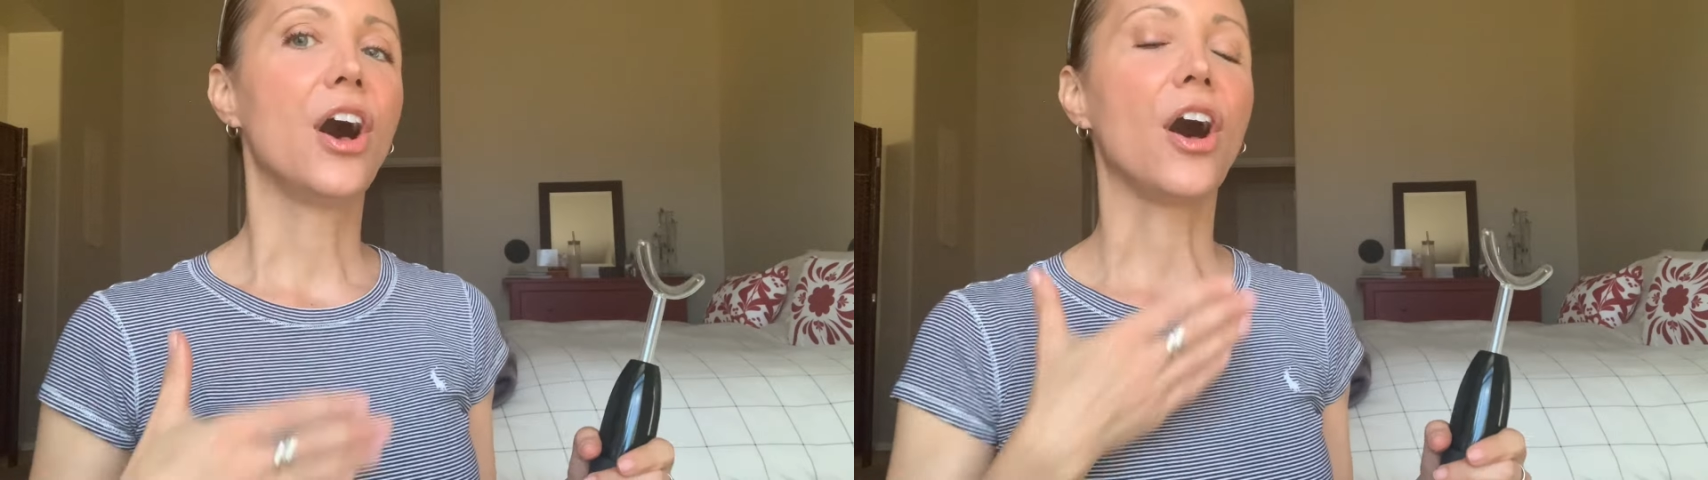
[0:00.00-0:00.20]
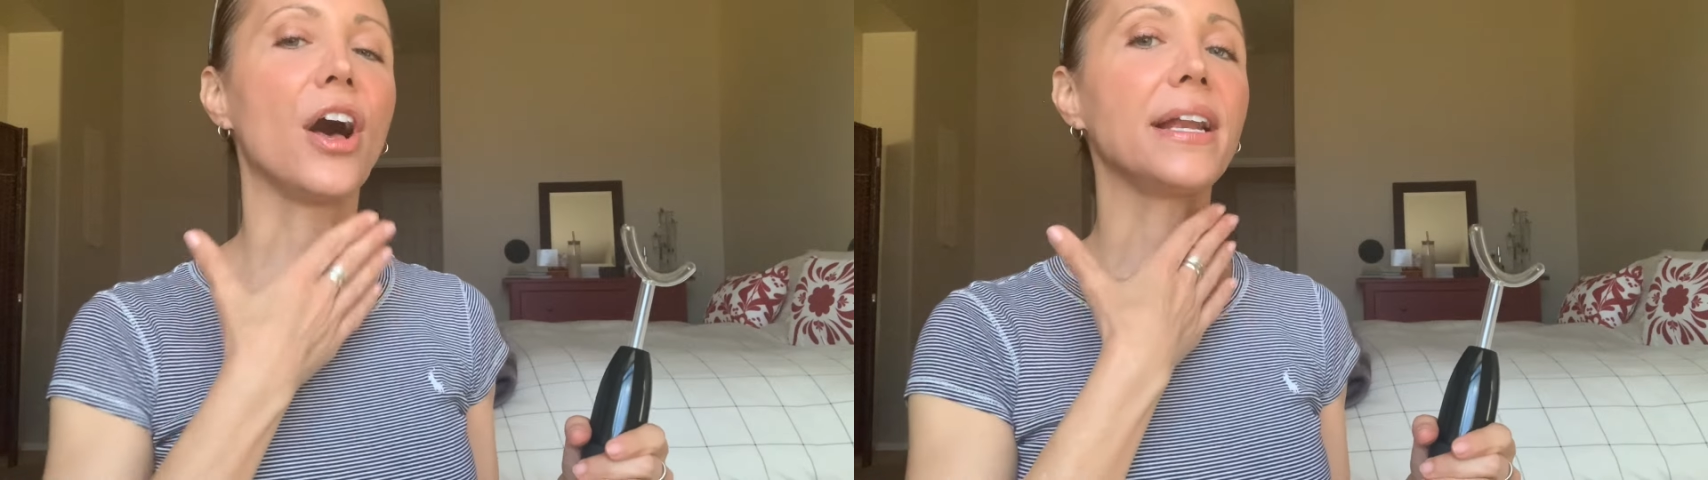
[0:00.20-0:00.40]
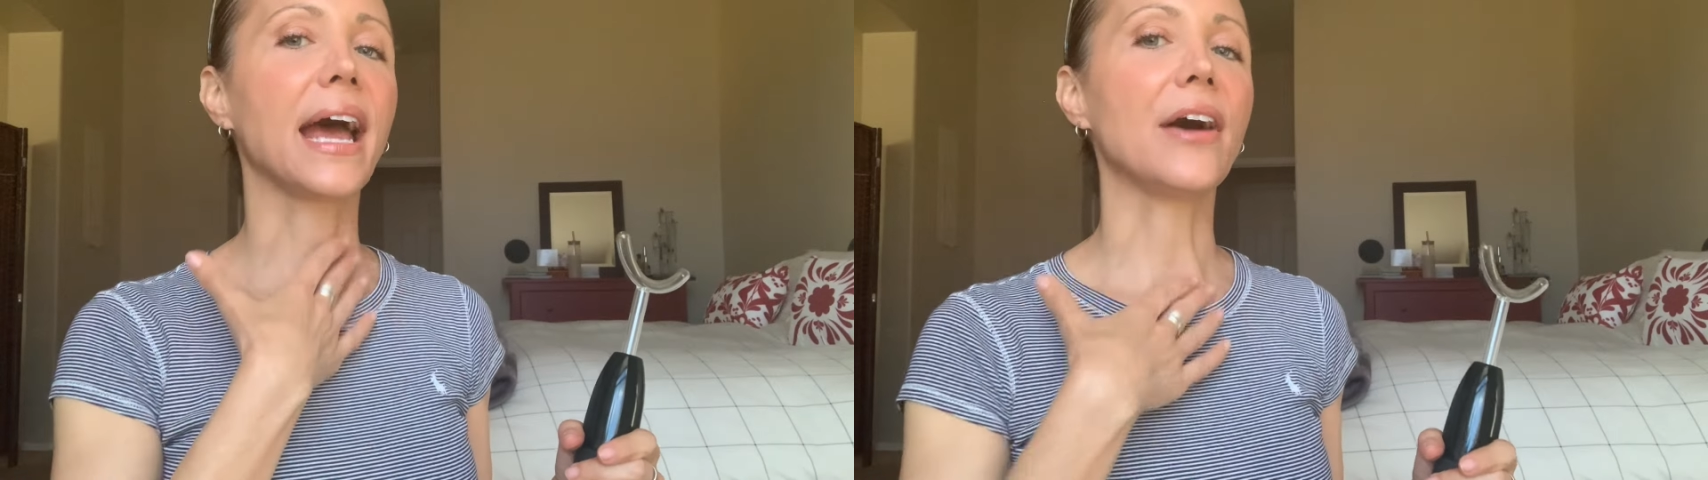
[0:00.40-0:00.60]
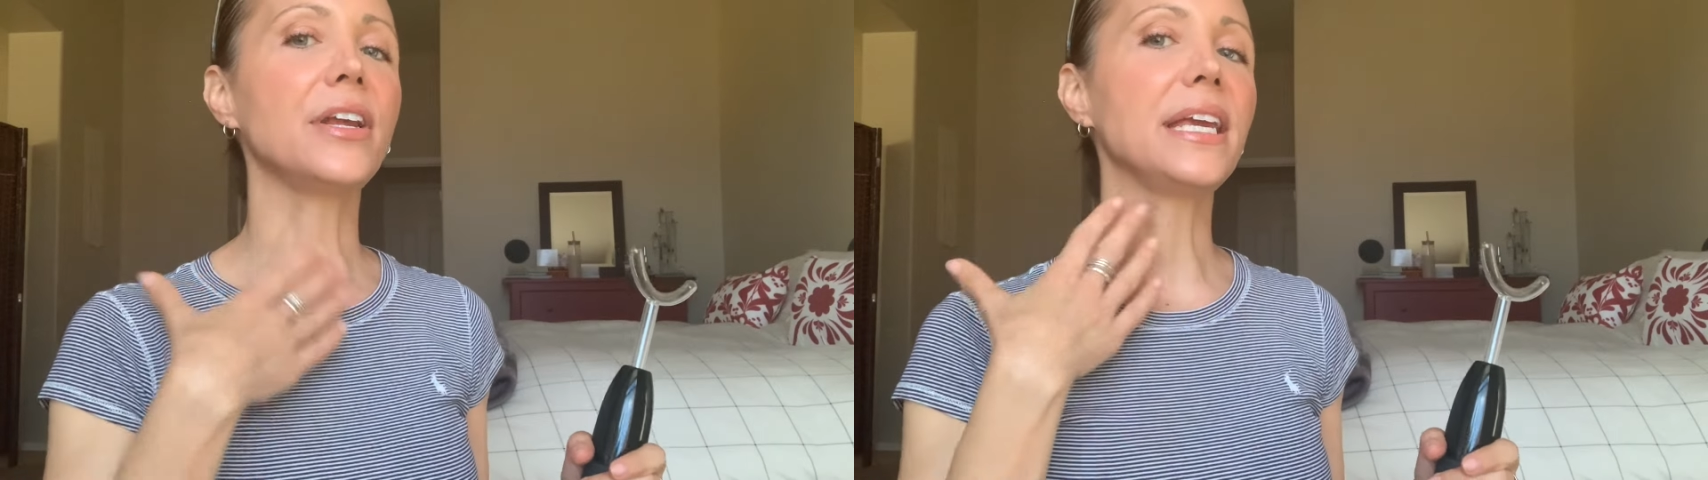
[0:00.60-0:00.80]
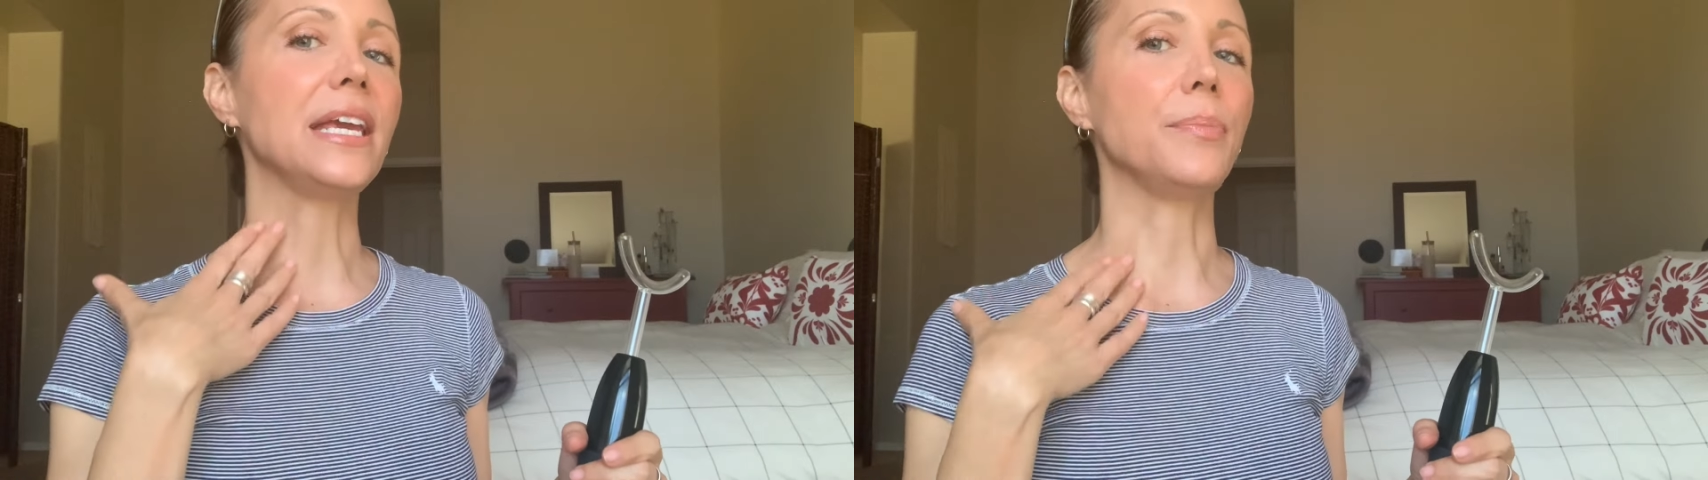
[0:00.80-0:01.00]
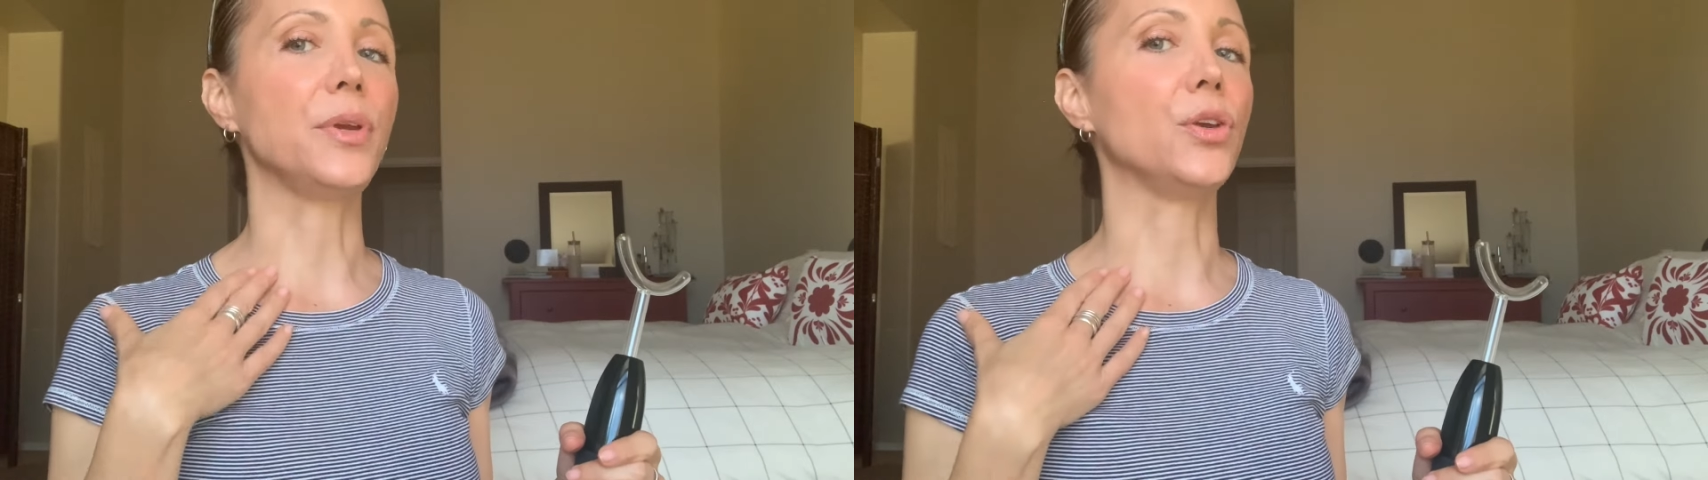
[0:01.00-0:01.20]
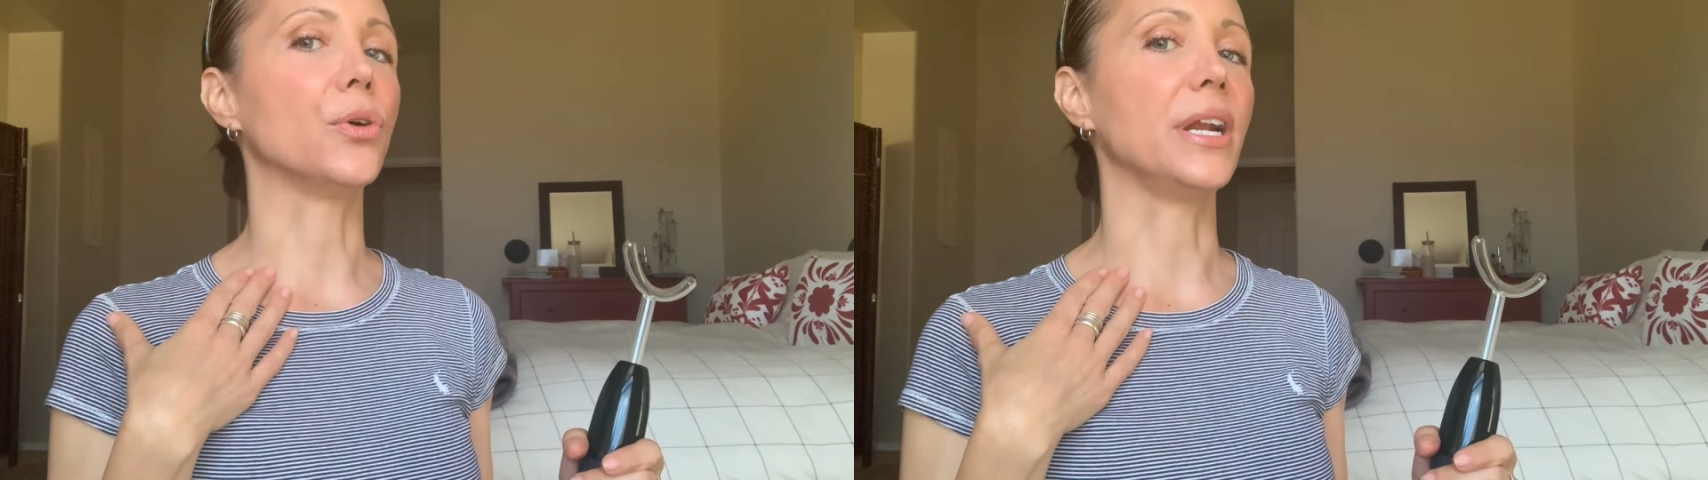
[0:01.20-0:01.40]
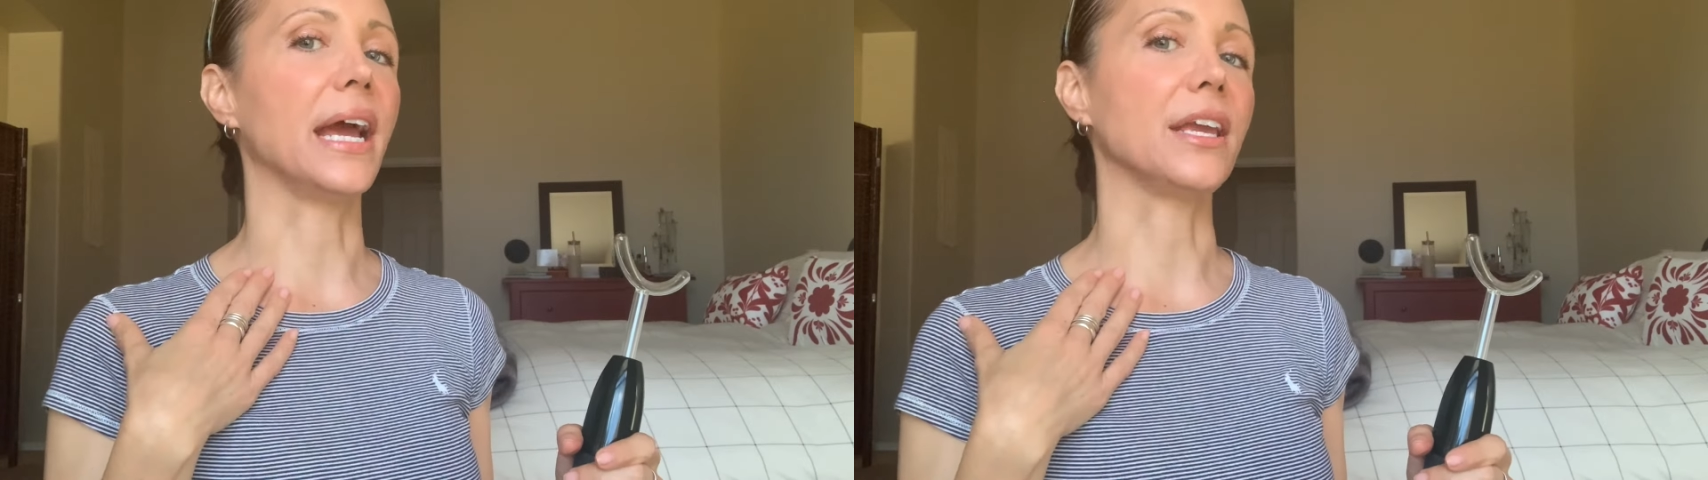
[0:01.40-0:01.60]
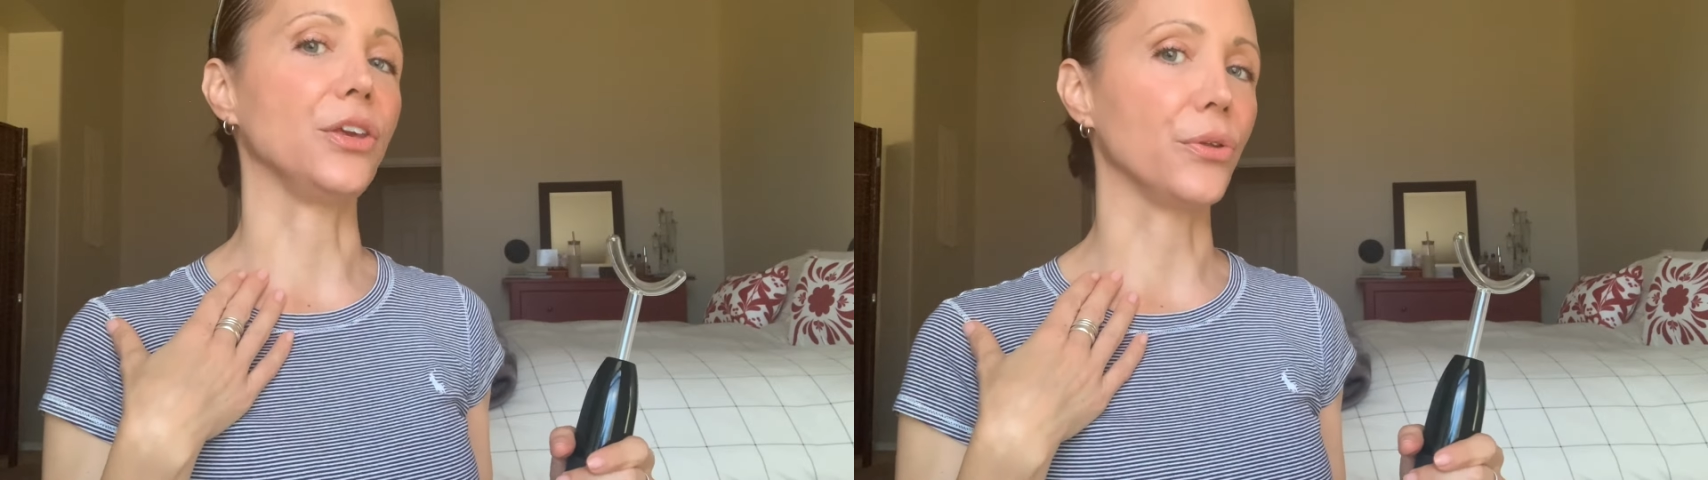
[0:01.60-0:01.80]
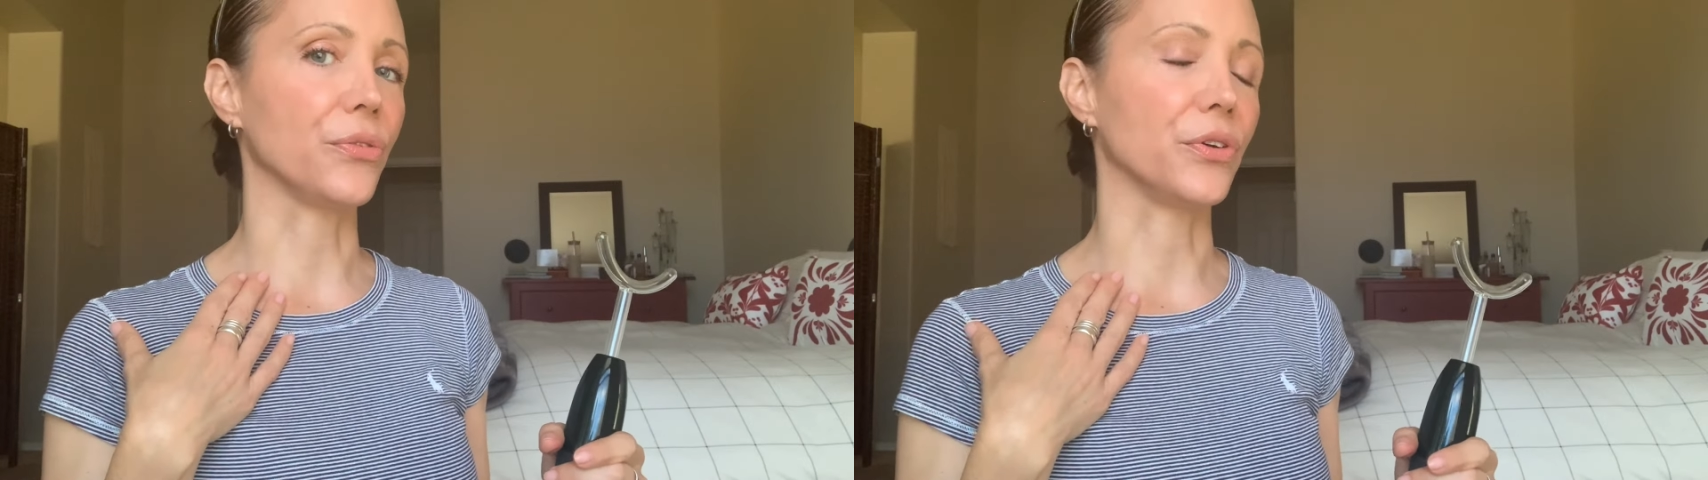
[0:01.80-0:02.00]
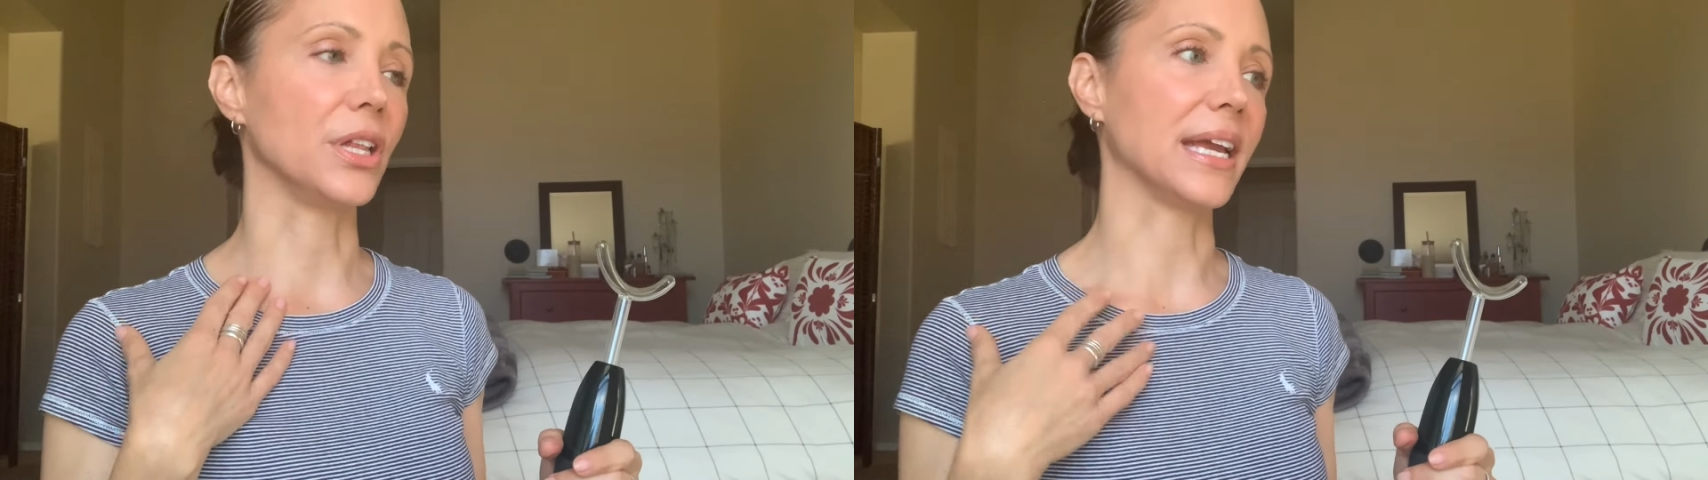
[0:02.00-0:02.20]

on how to keep your neck youthful.